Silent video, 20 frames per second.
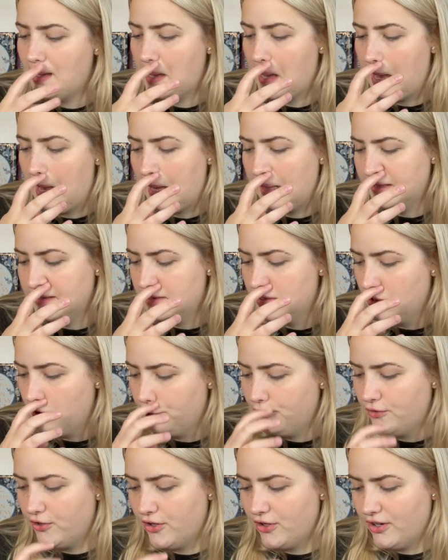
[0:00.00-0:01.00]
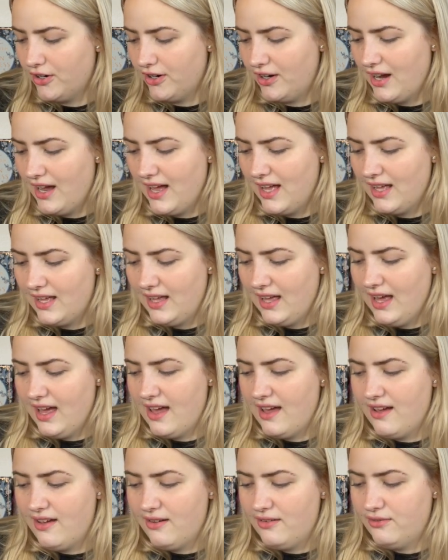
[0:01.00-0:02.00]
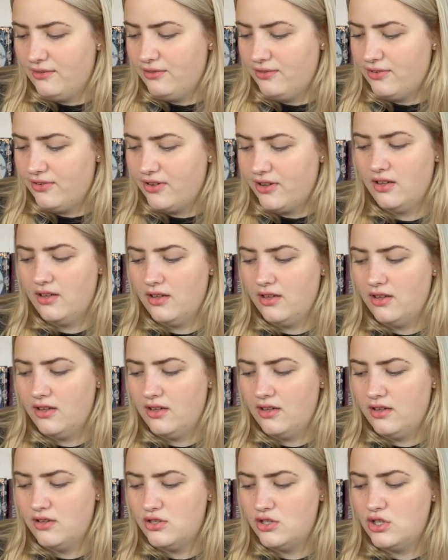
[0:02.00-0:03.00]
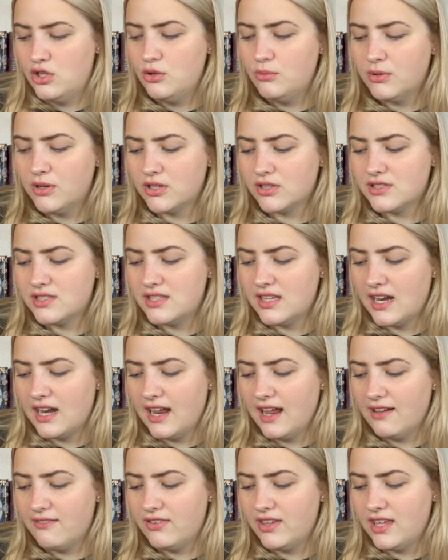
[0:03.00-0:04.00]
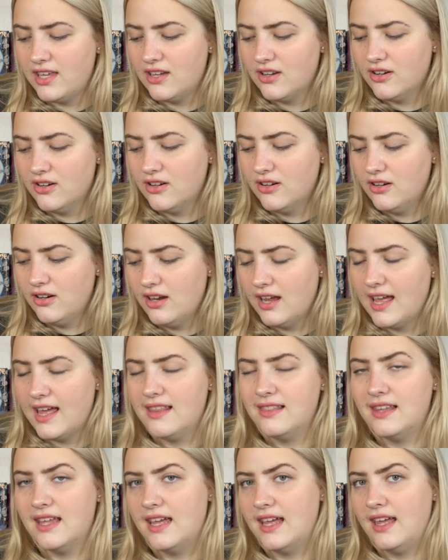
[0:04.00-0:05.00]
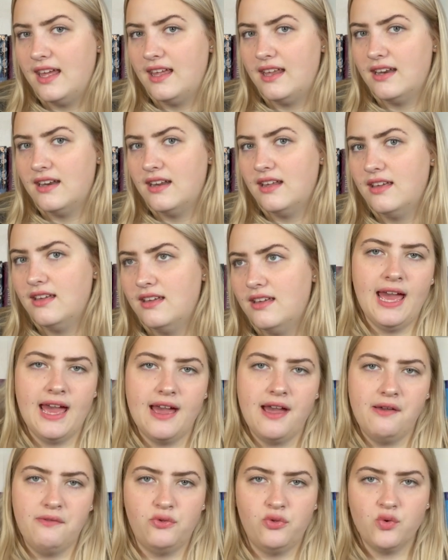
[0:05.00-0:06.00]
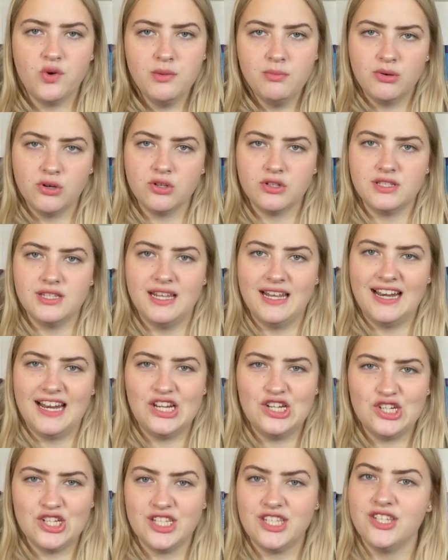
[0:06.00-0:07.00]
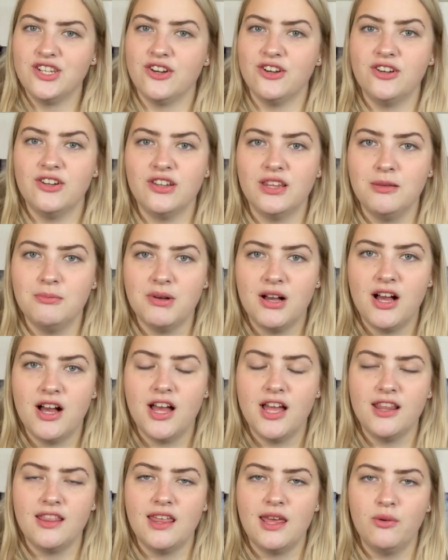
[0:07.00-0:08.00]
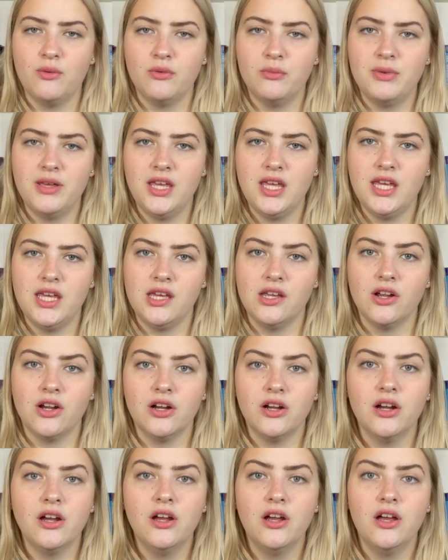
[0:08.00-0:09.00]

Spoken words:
And so far I have 2 books that I have here, and then I have 3 books that I just currently bought. They will be here,